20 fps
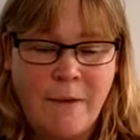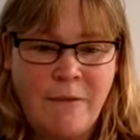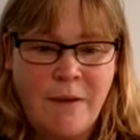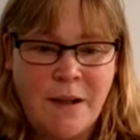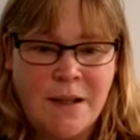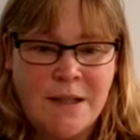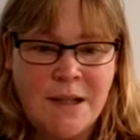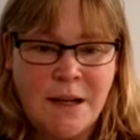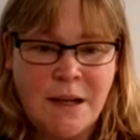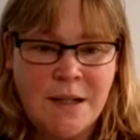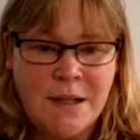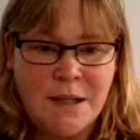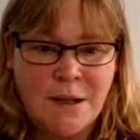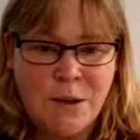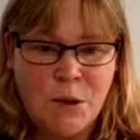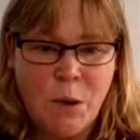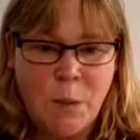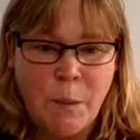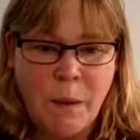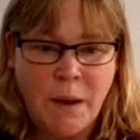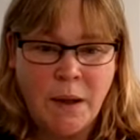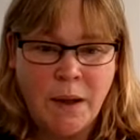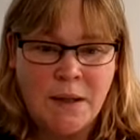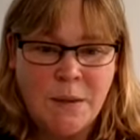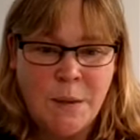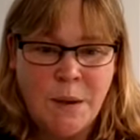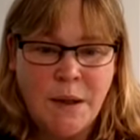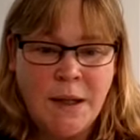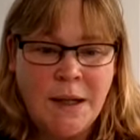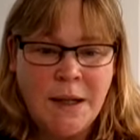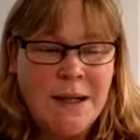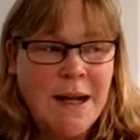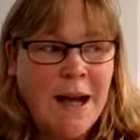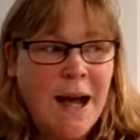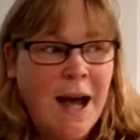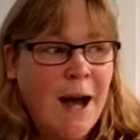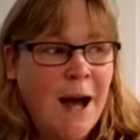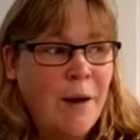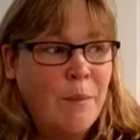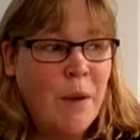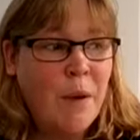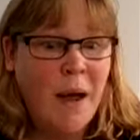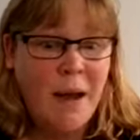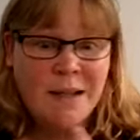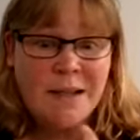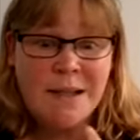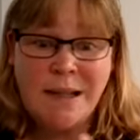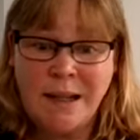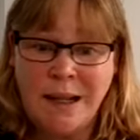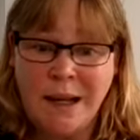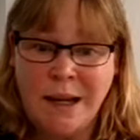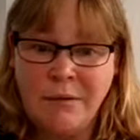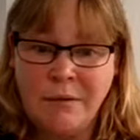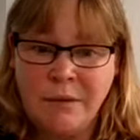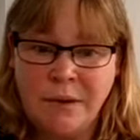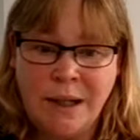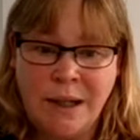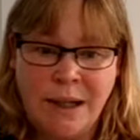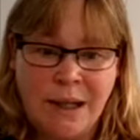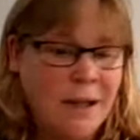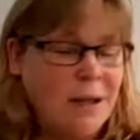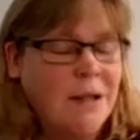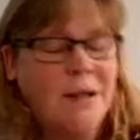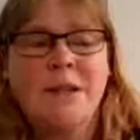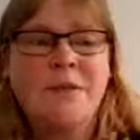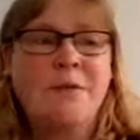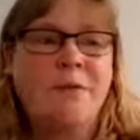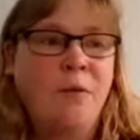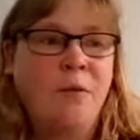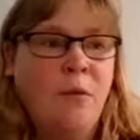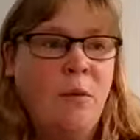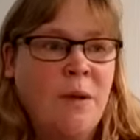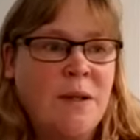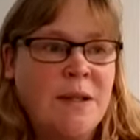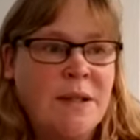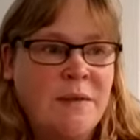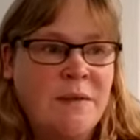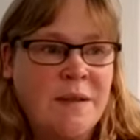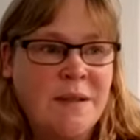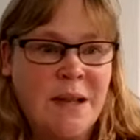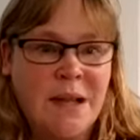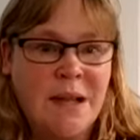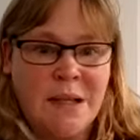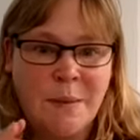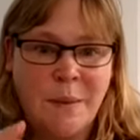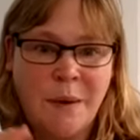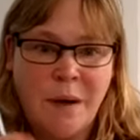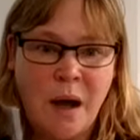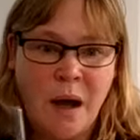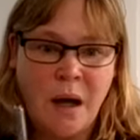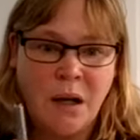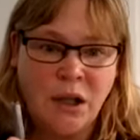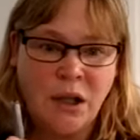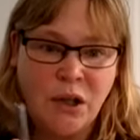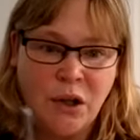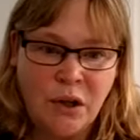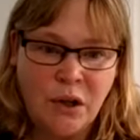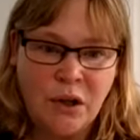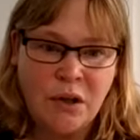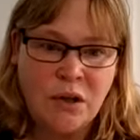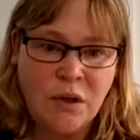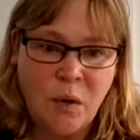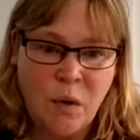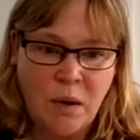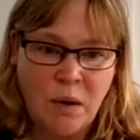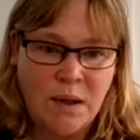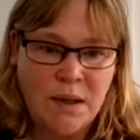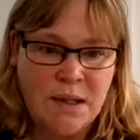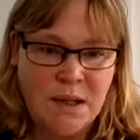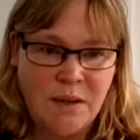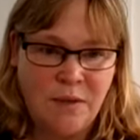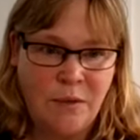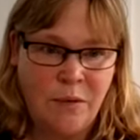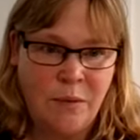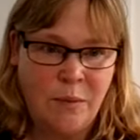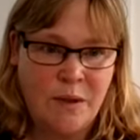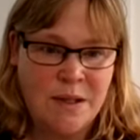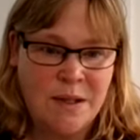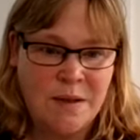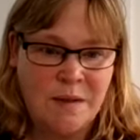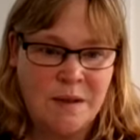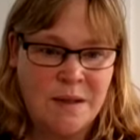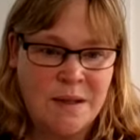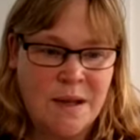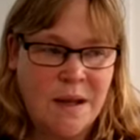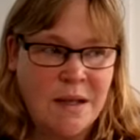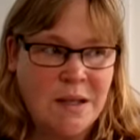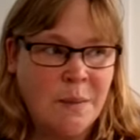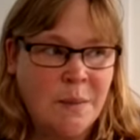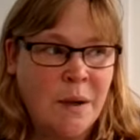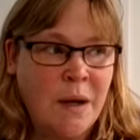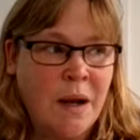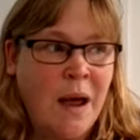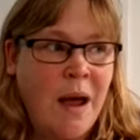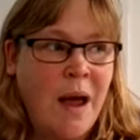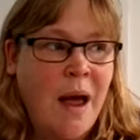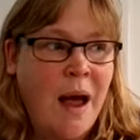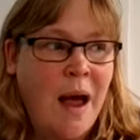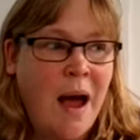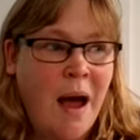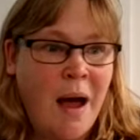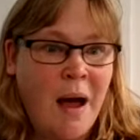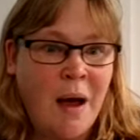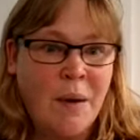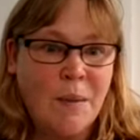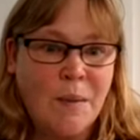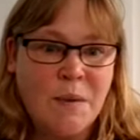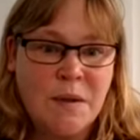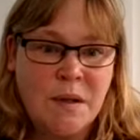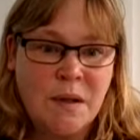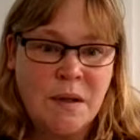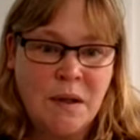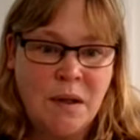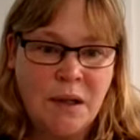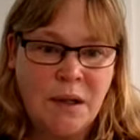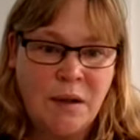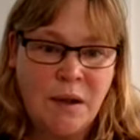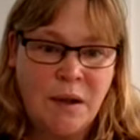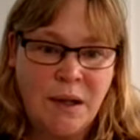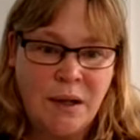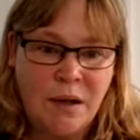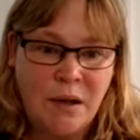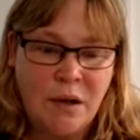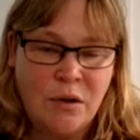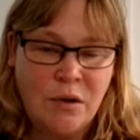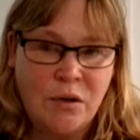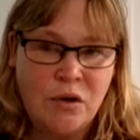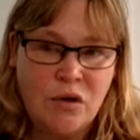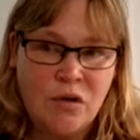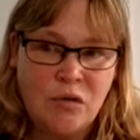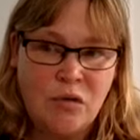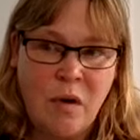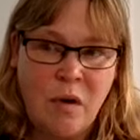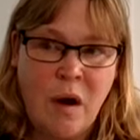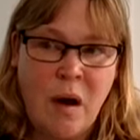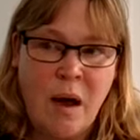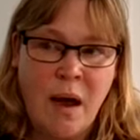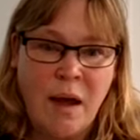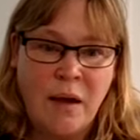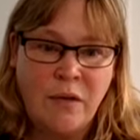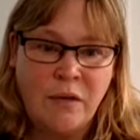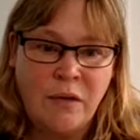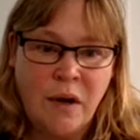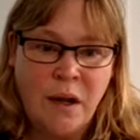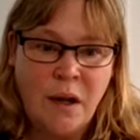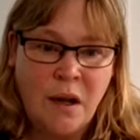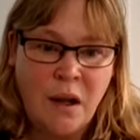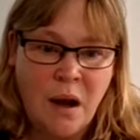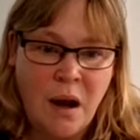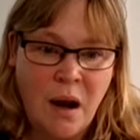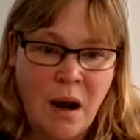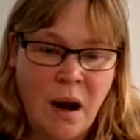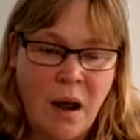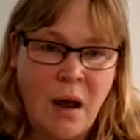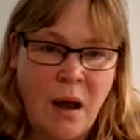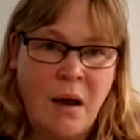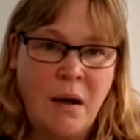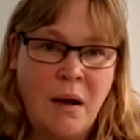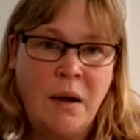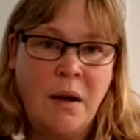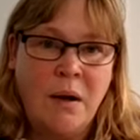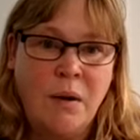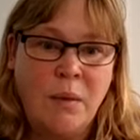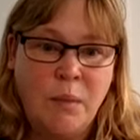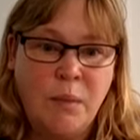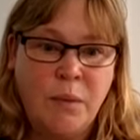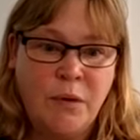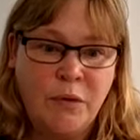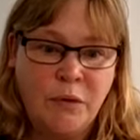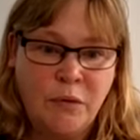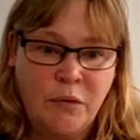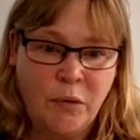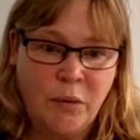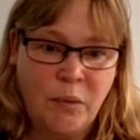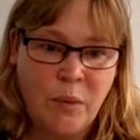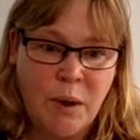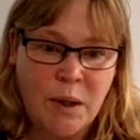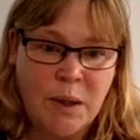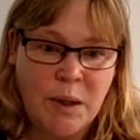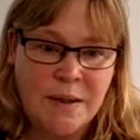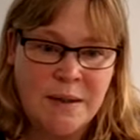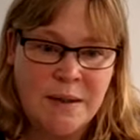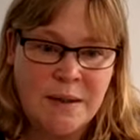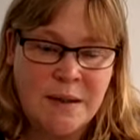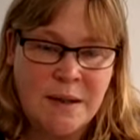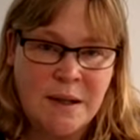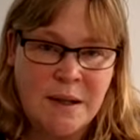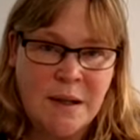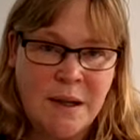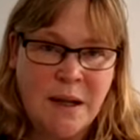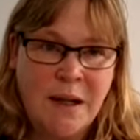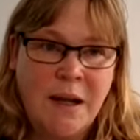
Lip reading: Fascinating topic, this one. Actually, it really is. Formative assessment and good quality formative assessment absolutely can drive learner performance.